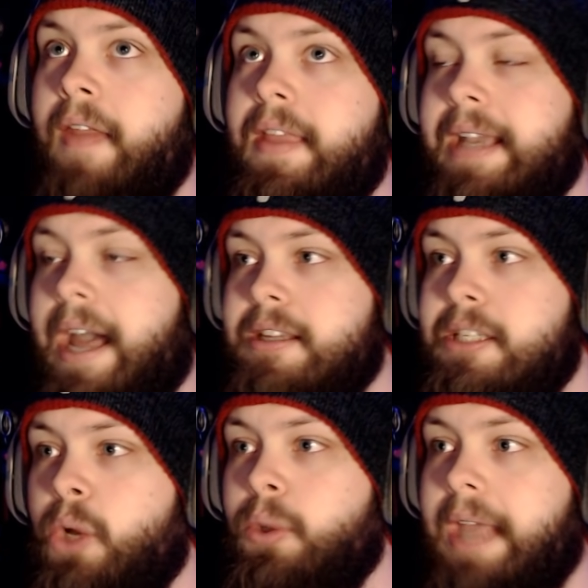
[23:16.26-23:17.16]
and then kind
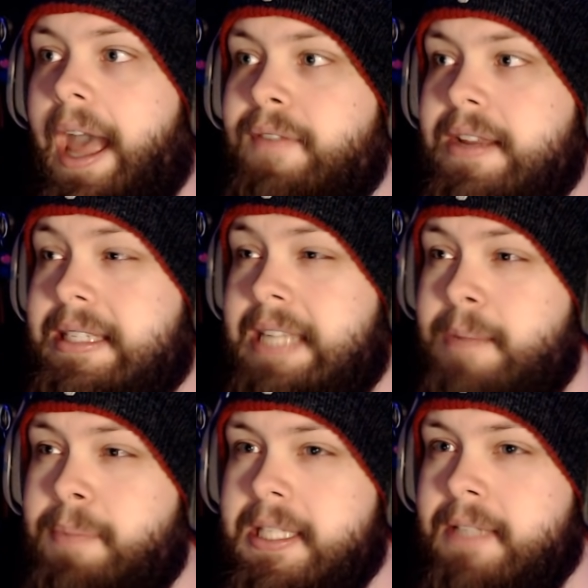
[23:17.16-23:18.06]
of slowly having
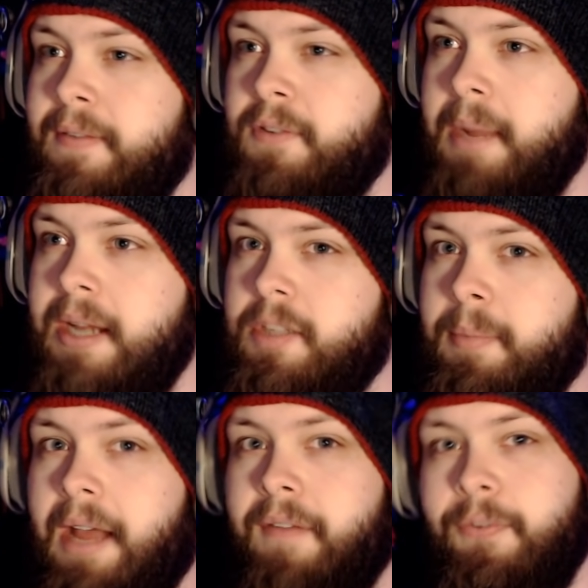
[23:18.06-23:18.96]
tidbits of
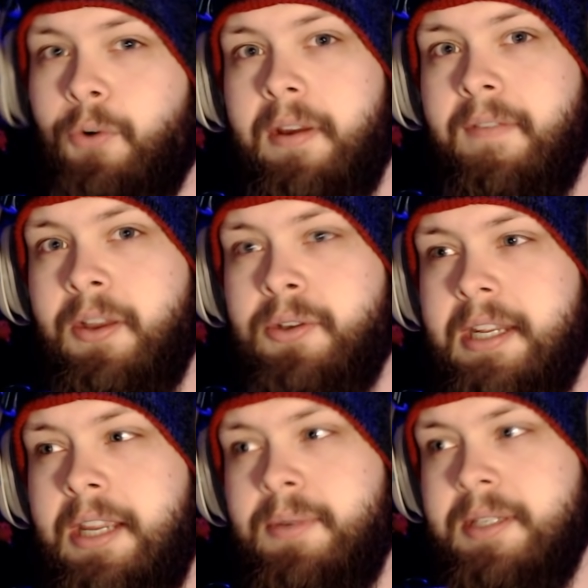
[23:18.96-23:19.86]
information, but not full
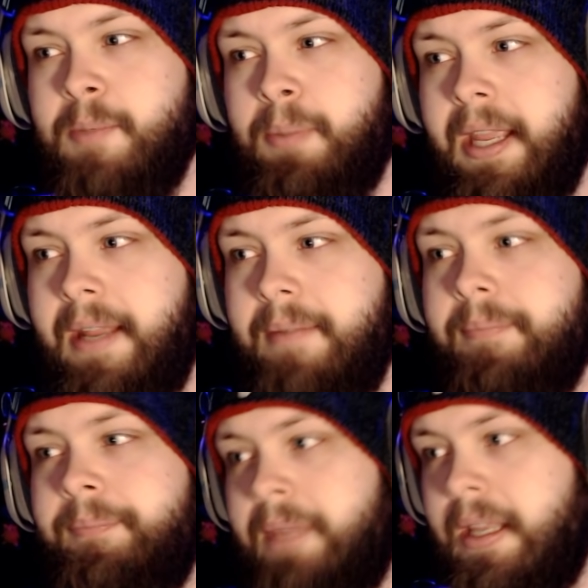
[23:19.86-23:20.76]
reveals that it was his plan,
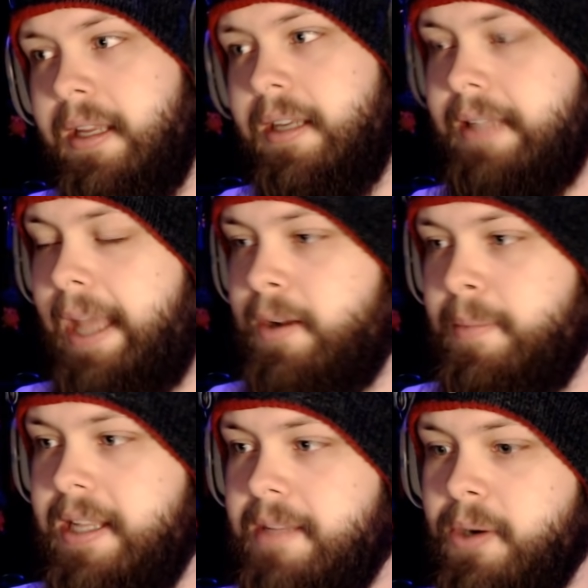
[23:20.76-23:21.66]
that would
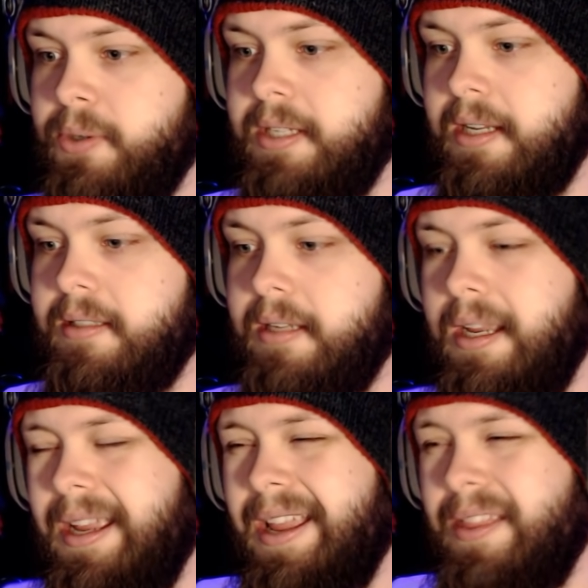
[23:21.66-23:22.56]
have made the most sense.
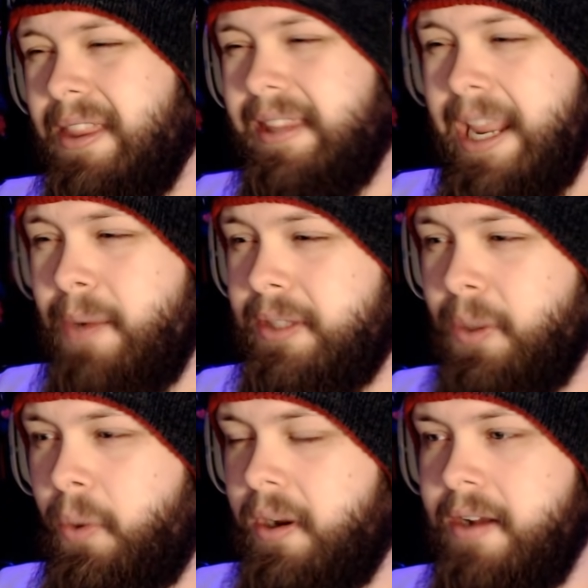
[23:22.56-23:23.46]
The thing with
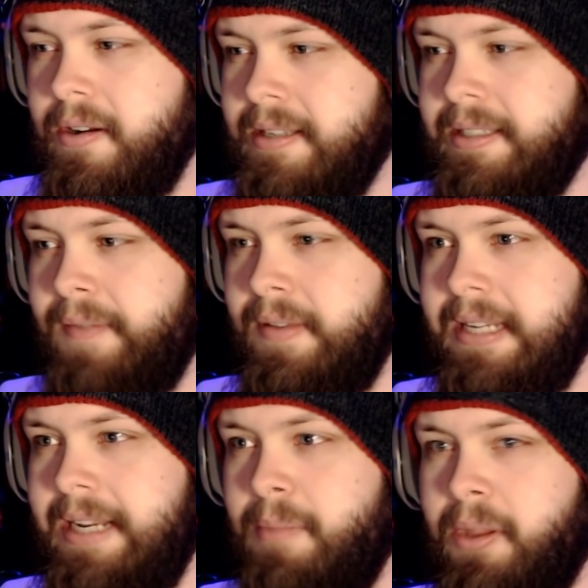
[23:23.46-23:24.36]
the
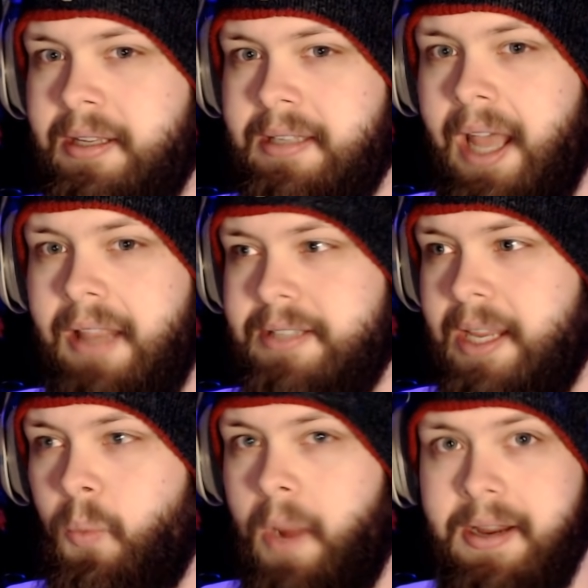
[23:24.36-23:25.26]
$117 million,
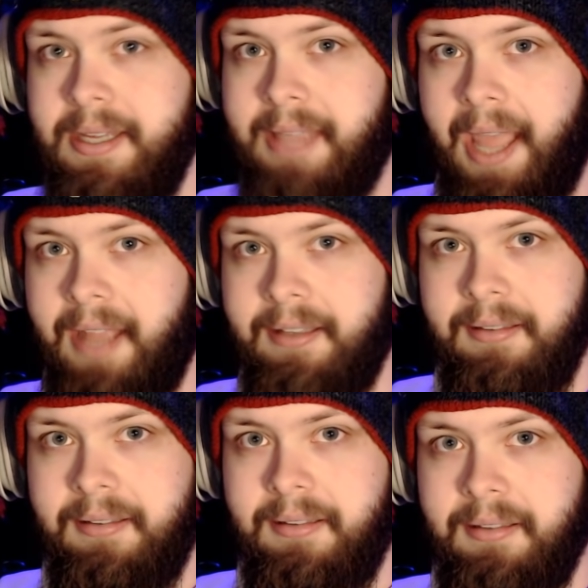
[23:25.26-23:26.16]
like, where is that?
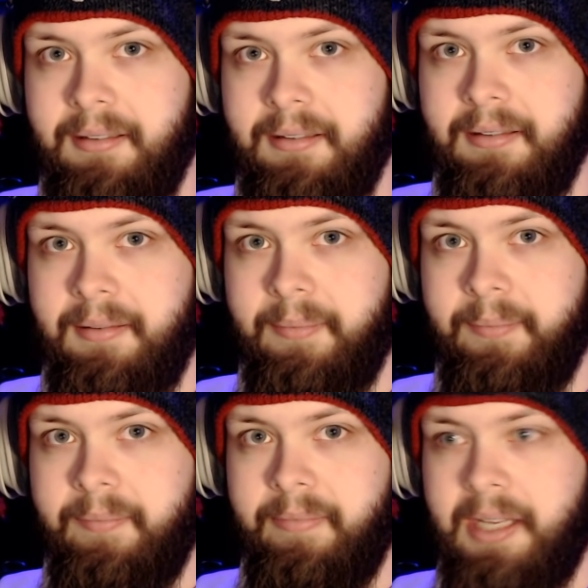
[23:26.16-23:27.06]

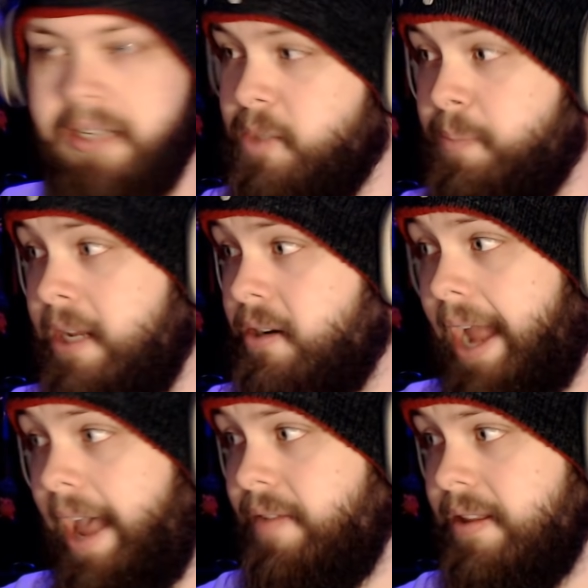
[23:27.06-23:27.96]
Does Peter
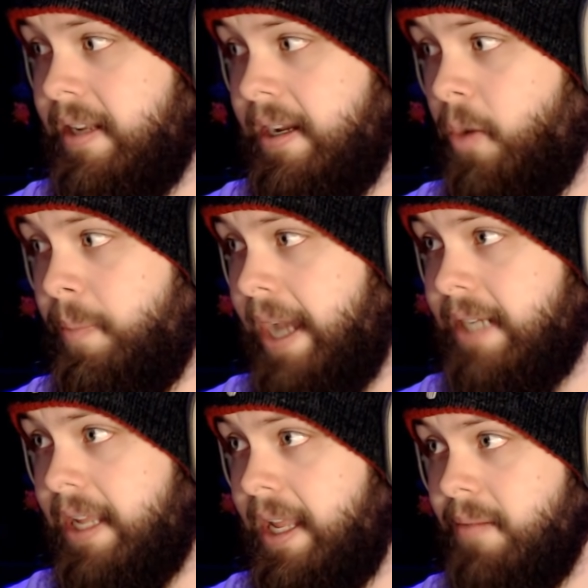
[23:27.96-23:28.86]
have it? Did it go
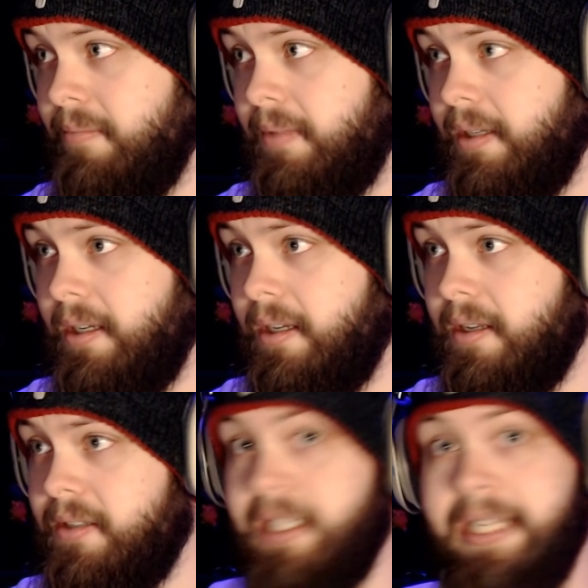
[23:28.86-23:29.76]
back to him?
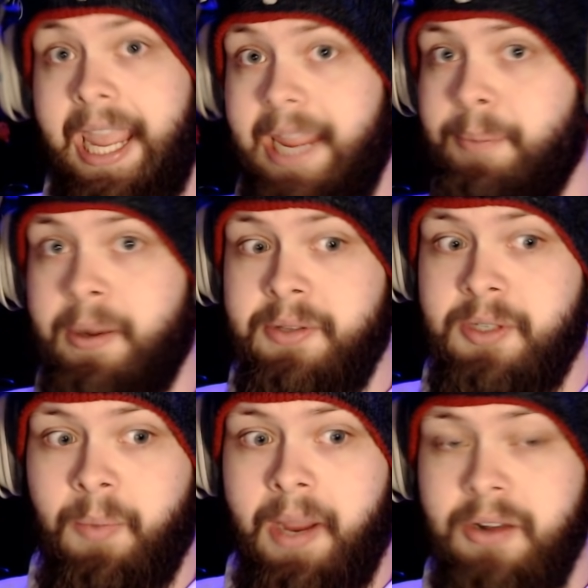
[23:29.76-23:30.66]
Did Kate put it
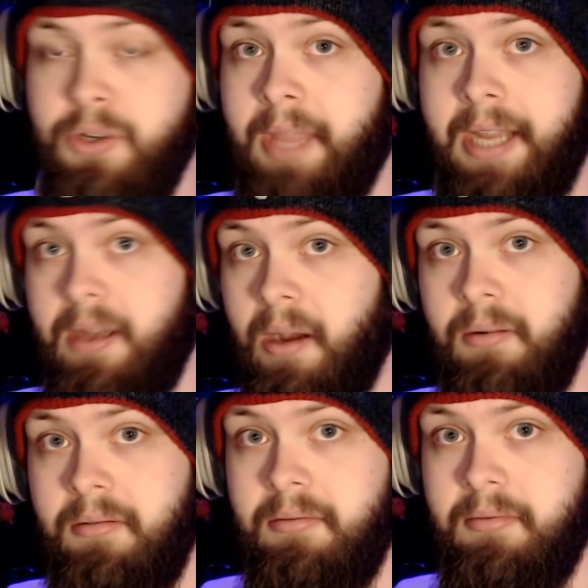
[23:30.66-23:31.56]
somewhere? Do they
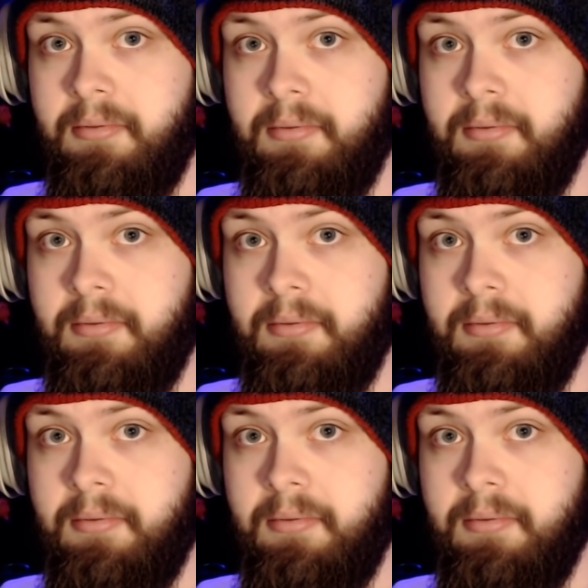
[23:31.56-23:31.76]
know?